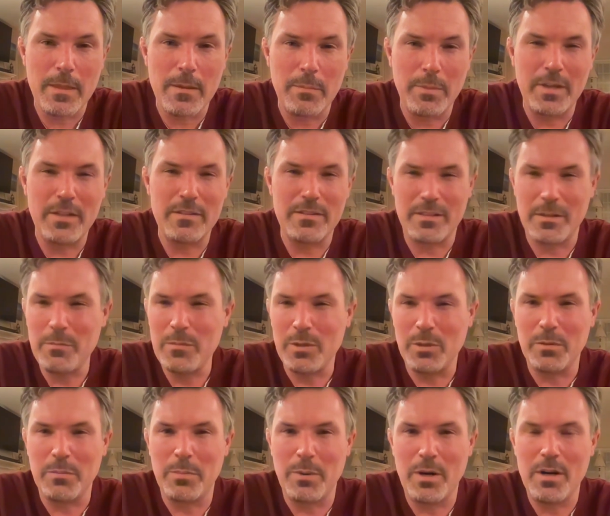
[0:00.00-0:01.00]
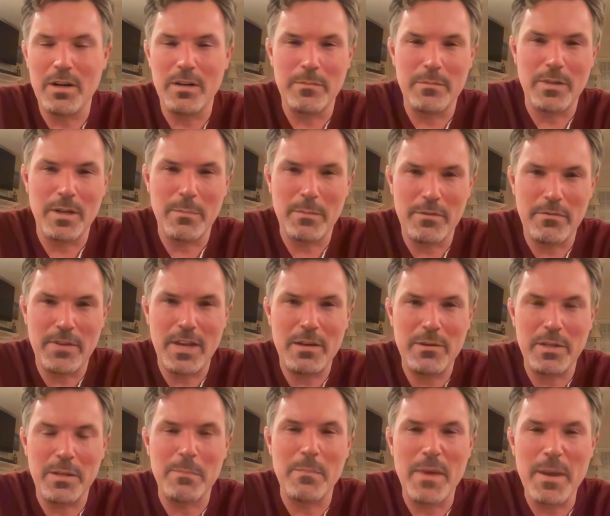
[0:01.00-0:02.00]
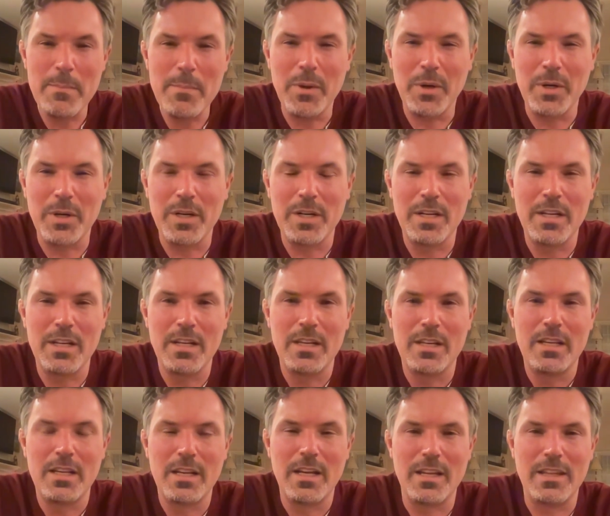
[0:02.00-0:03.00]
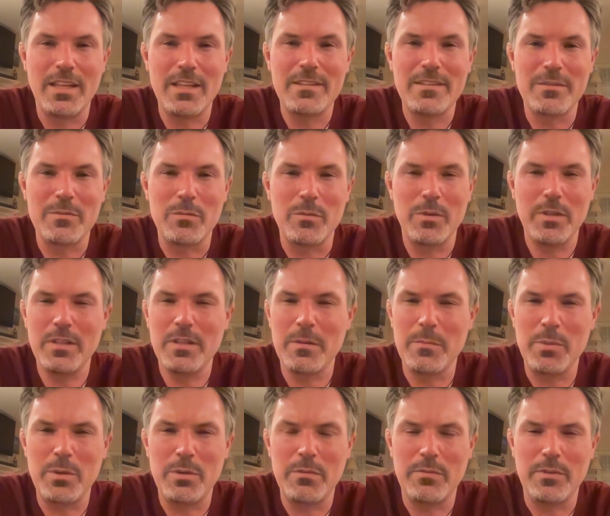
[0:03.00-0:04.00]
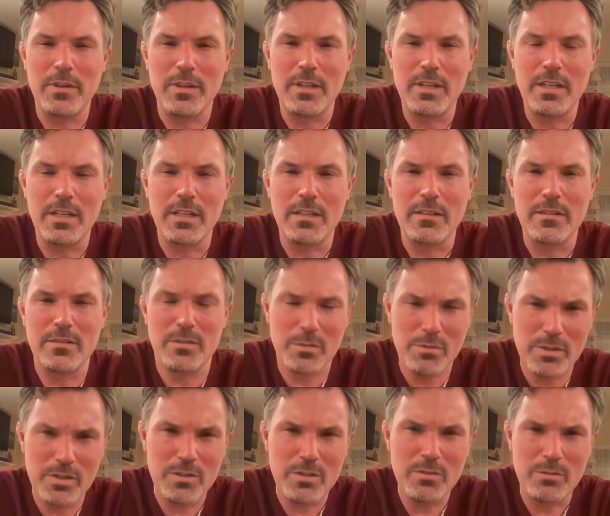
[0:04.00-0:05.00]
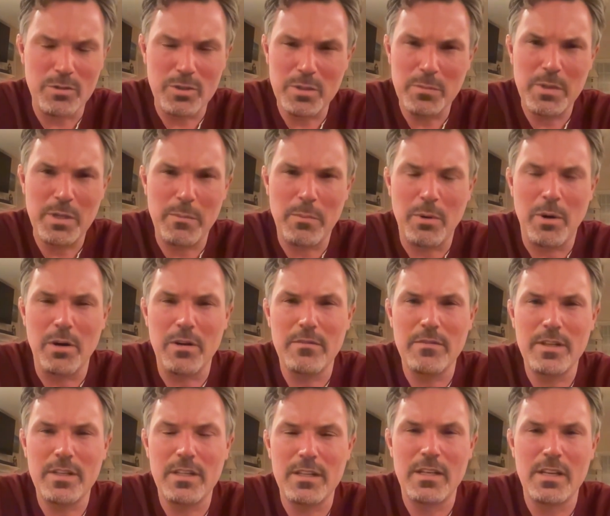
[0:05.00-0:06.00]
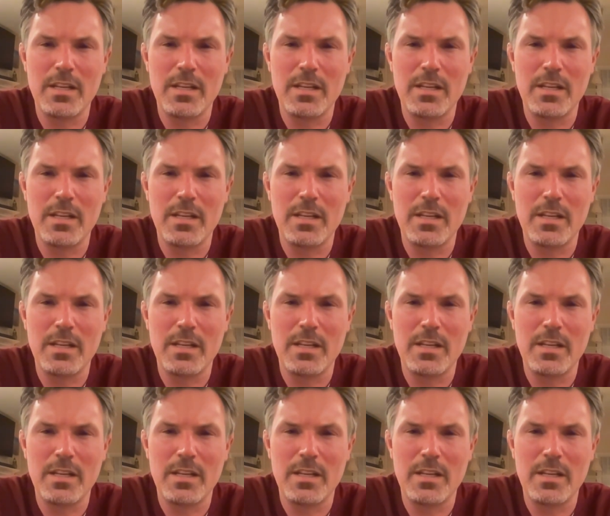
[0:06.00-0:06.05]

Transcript: But in some little part, I'm, I'm a founding member and that's really a beautiful thing. So could you. You could be a part of it.